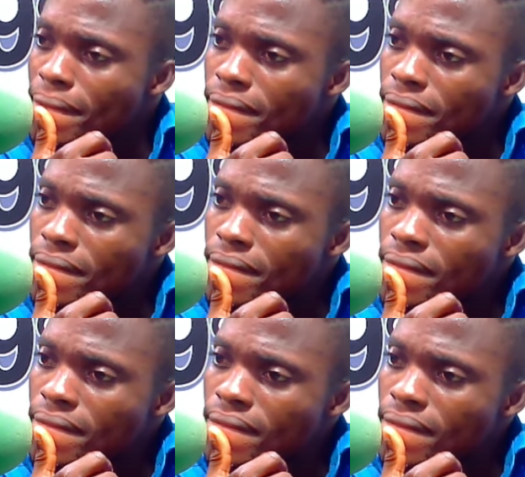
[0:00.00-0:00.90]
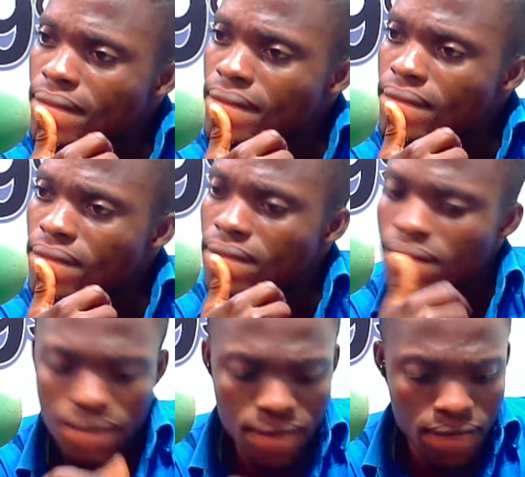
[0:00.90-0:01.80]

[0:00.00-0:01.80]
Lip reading: No one is speaking in this clip.